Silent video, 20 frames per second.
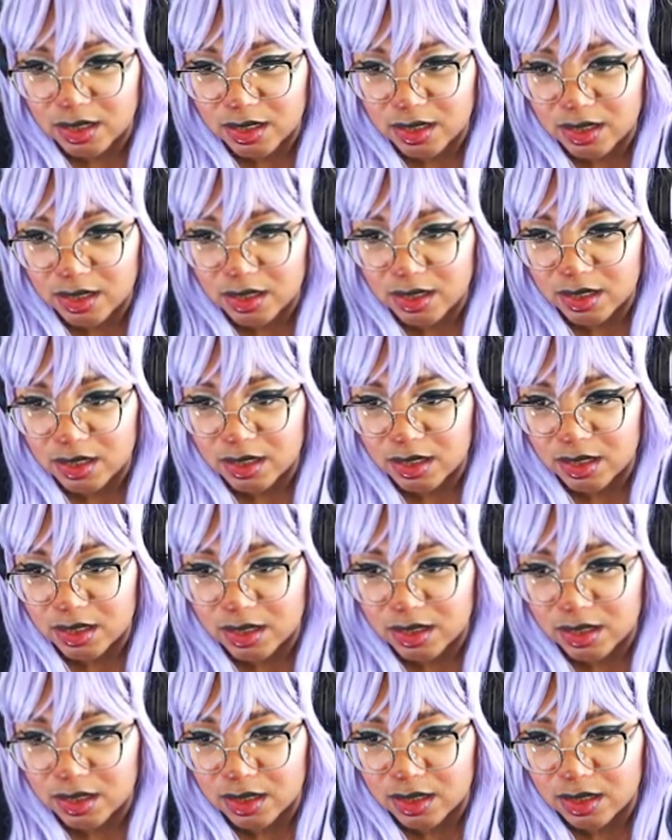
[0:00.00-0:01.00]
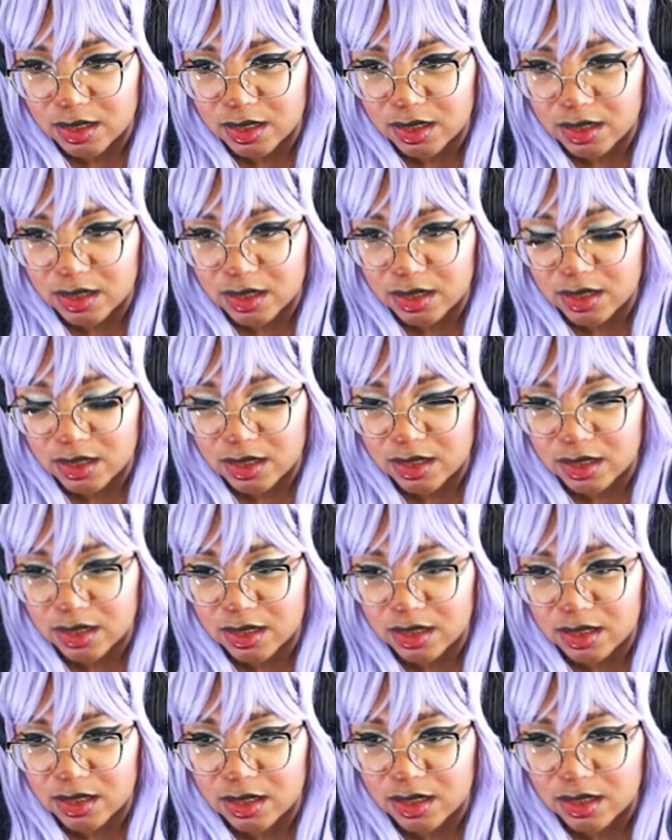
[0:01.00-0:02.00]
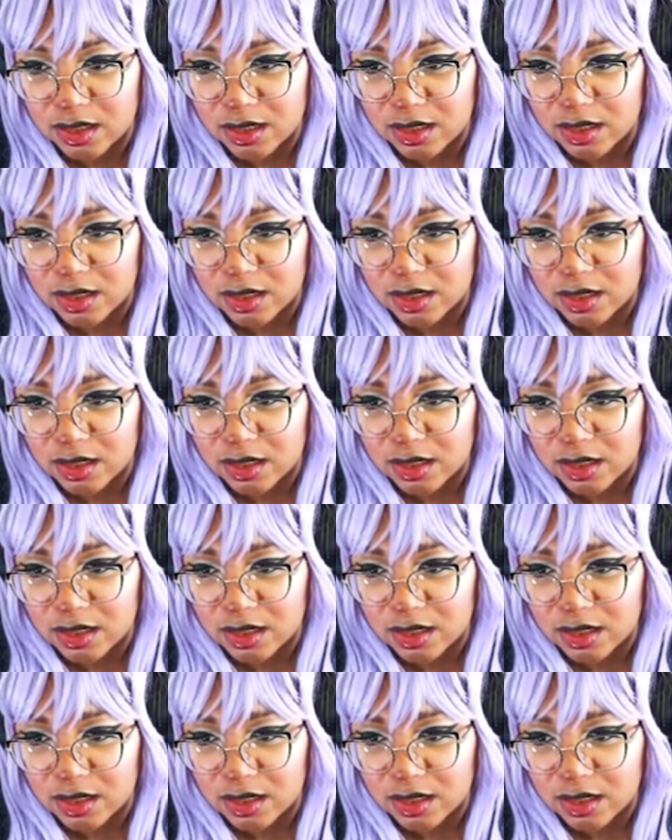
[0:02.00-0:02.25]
Nothing is said.